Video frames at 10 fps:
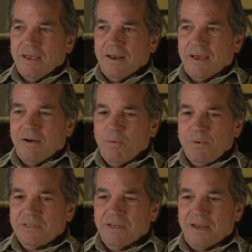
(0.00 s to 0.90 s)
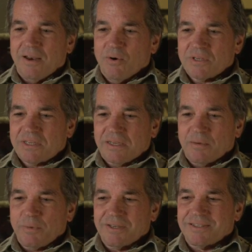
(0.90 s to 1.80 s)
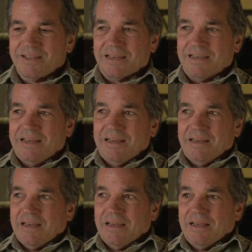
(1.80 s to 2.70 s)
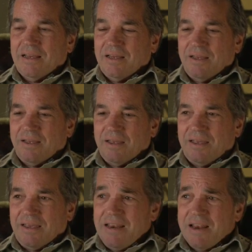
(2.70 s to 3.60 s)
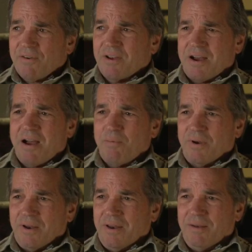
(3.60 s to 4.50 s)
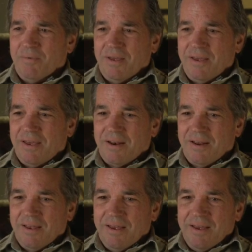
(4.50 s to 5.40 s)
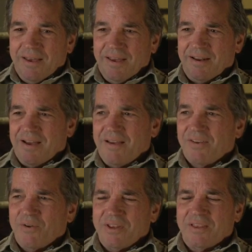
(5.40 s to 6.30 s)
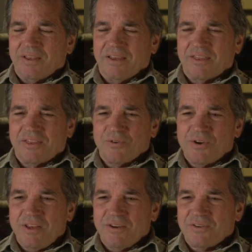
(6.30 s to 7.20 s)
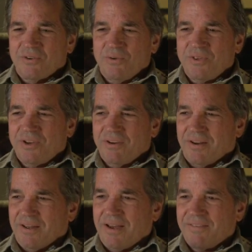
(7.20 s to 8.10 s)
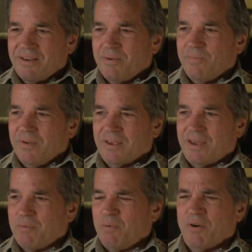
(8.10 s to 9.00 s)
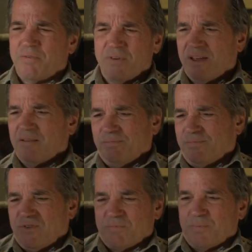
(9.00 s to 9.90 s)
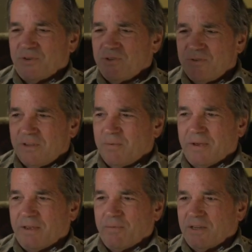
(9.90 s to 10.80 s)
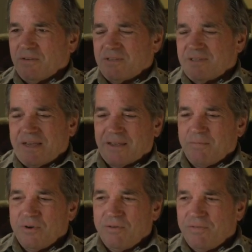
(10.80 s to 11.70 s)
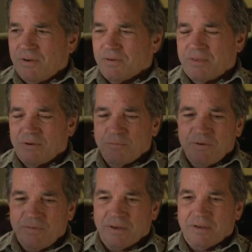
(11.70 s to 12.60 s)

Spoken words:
And I hope he's not noticing it, because like, he never got one. And I'm only like 30 years old here, and I got an Academy Award for like just producing like my second movie or third movie.